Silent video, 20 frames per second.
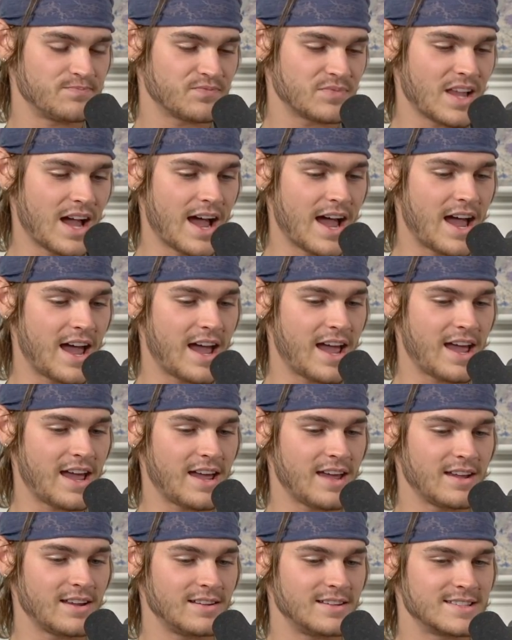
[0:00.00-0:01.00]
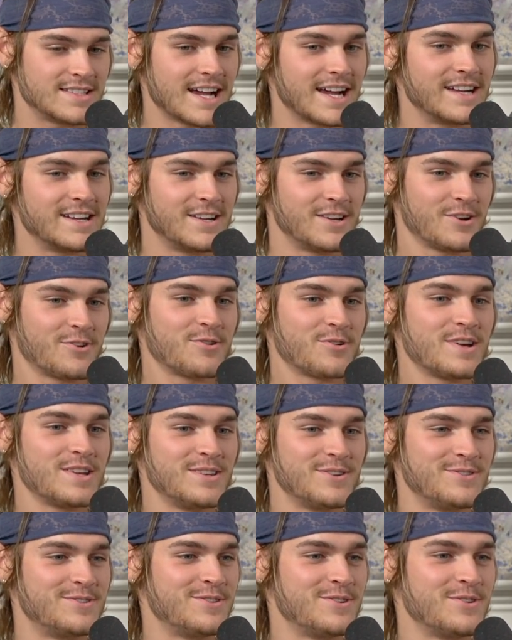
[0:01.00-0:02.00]
I decided to quit
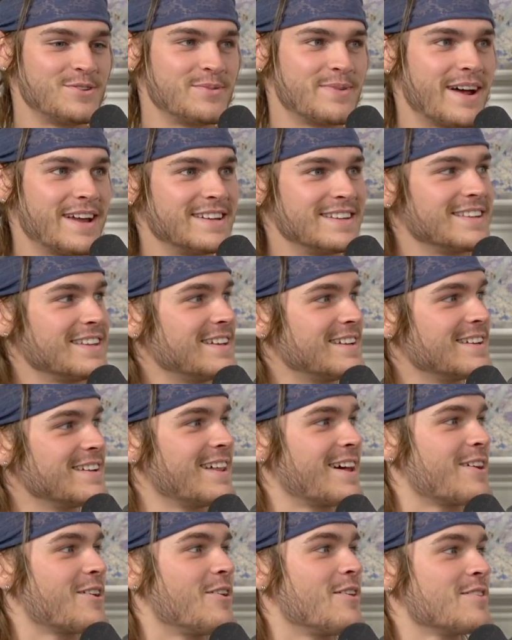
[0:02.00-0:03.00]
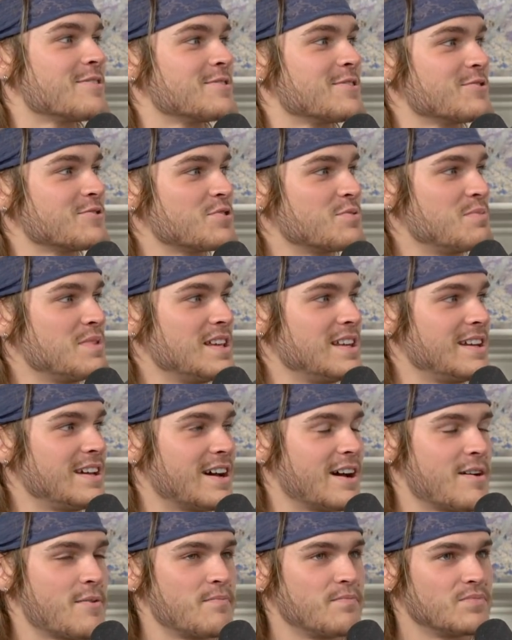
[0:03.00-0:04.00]
YouTube and I deleted like all social
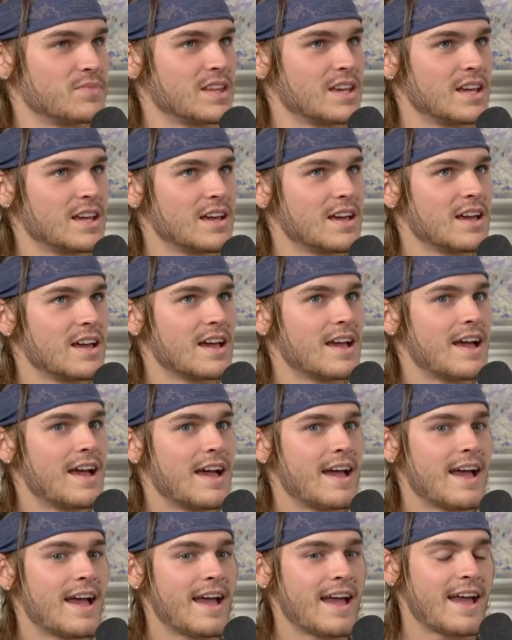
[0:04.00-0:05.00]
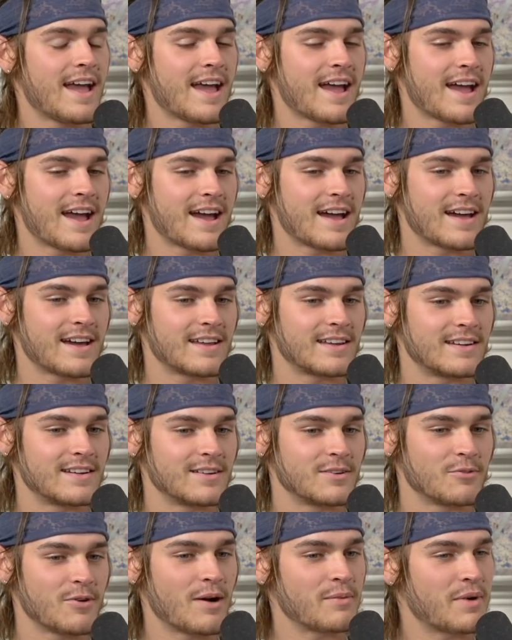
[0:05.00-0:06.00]
media. And
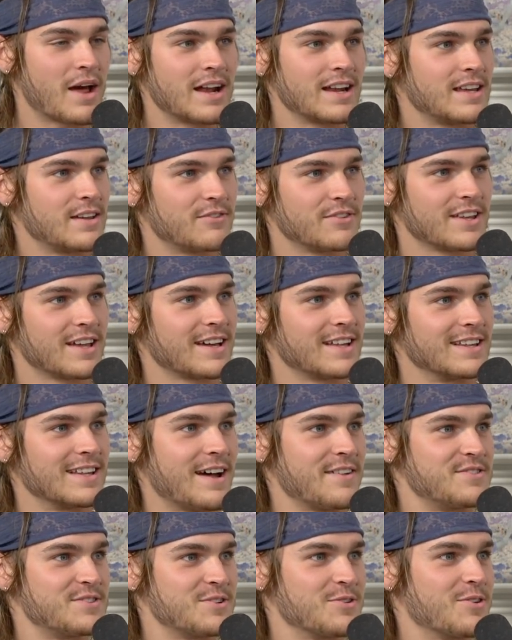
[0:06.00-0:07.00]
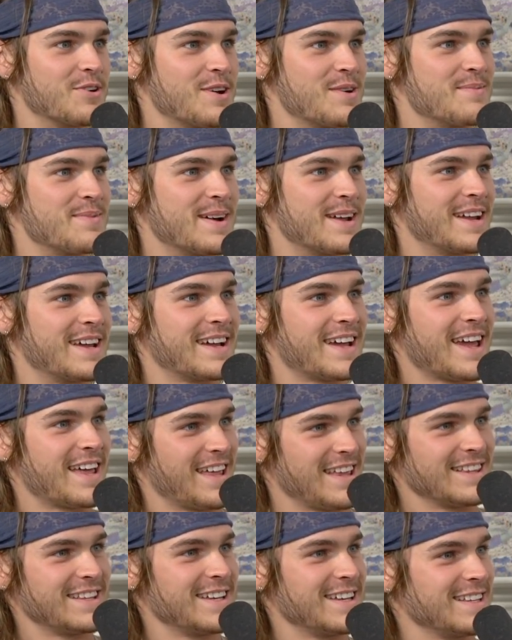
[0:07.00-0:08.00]
well, I'm kind of giving like a life story, but it
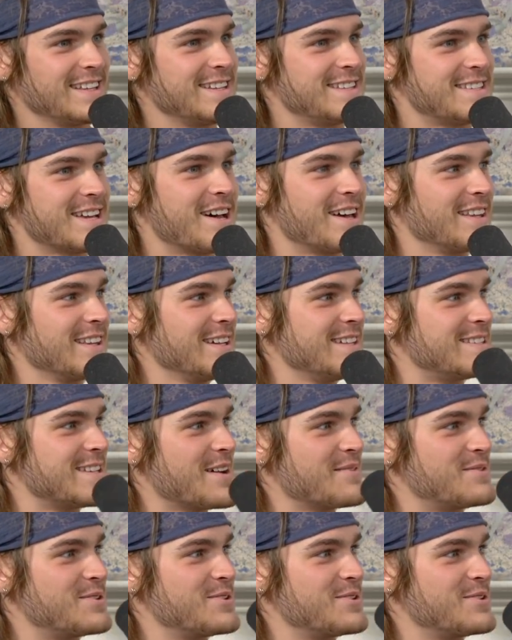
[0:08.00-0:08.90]
leads up to